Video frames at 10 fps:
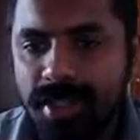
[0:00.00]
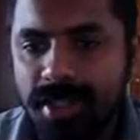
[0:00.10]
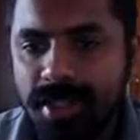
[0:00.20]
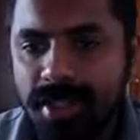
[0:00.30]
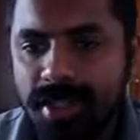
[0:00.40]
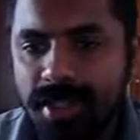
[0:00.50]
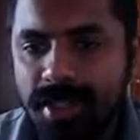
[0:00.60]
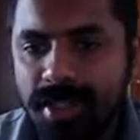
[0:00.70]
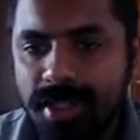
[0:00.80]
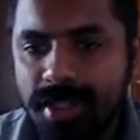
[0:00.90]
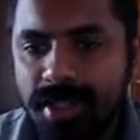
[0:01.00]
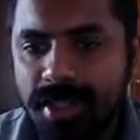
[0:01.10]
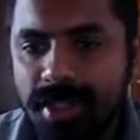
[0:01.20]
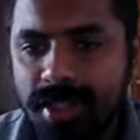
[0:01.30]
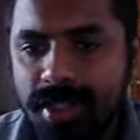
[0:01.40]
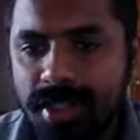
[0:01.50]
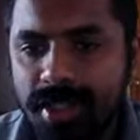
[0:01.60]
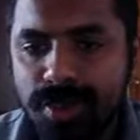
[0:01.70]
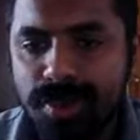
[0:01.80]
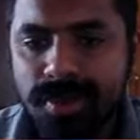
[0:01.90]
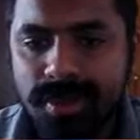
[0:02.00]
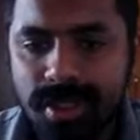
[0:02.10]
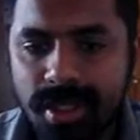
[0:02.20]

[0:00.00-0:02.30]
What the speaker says: do the checkmate. These are all forced moves.